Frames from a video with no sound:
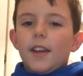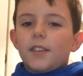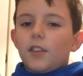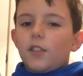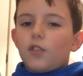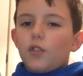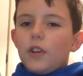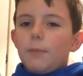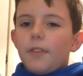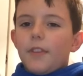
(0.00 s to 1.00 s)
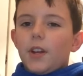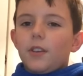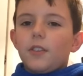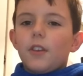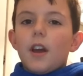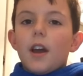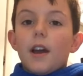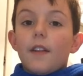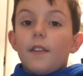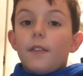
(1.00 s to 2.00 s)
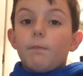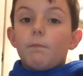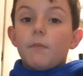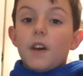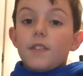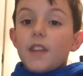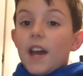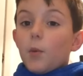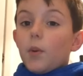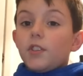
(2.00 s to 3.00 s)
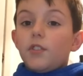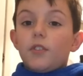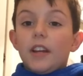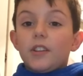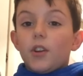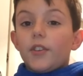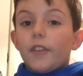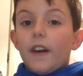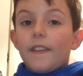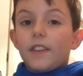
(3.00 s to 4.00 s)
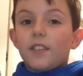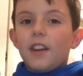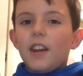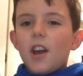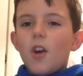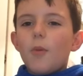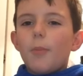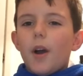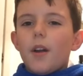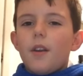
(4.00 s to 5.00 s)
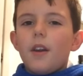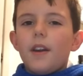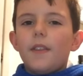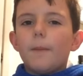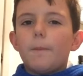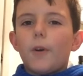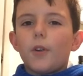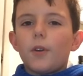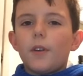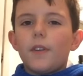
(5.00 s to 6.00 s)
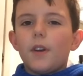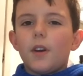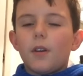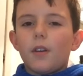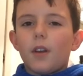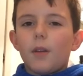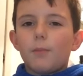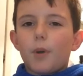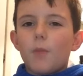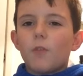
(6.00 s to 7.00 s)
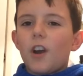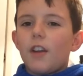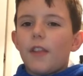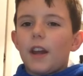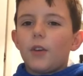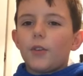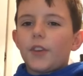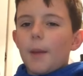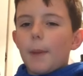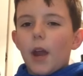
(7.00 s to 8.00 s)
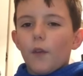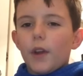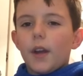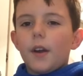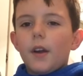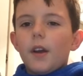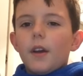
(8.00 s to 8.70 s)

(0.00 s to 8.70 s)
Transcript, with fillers: it says stream things and and then once you've clicked onto that there's a little button in the bo- in the bottom right of that little tab area